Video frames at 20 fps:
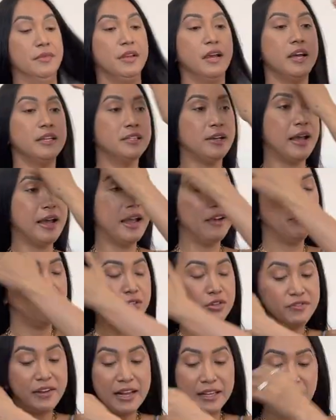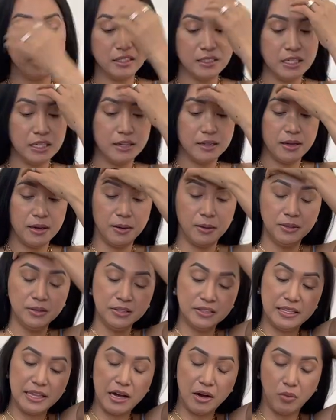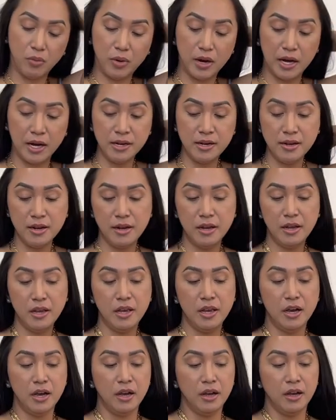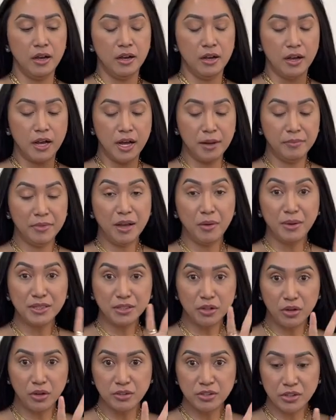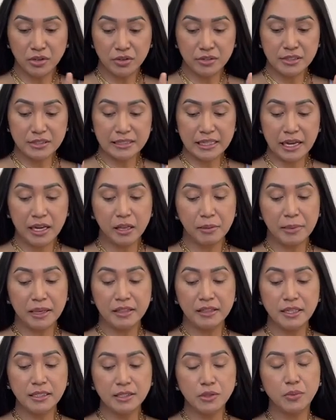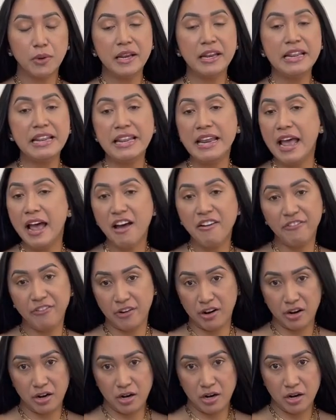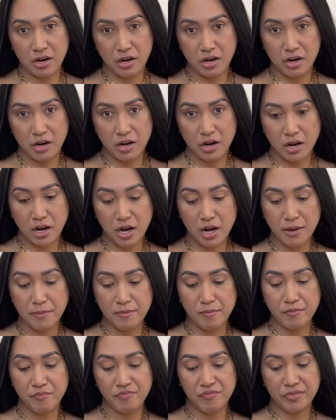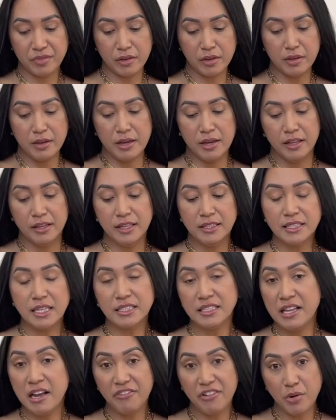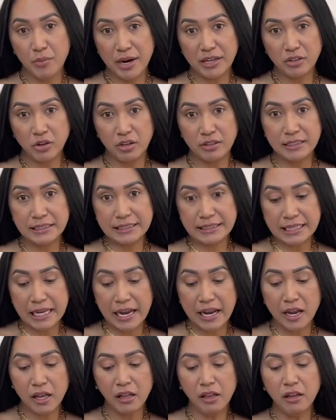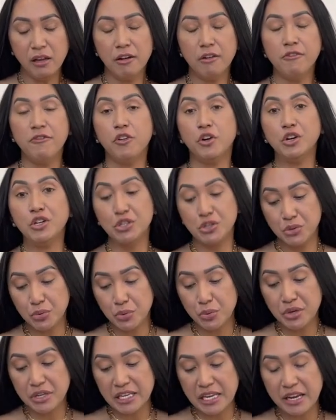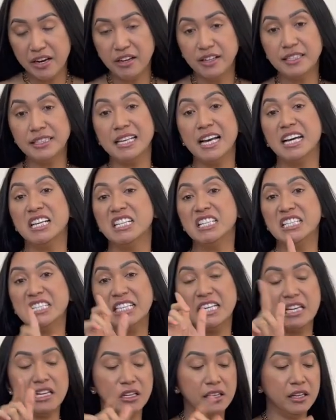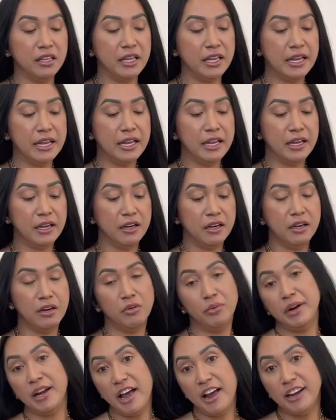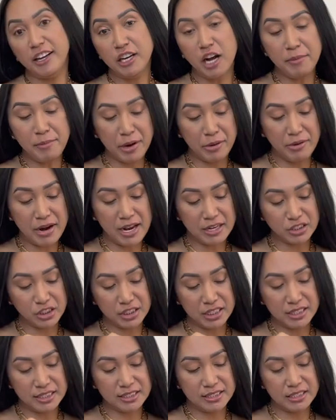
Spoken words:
So I have two Valentinos. That one, that was also on sale, but this one never, this has never went on sale for 2 years until when I got my rashes.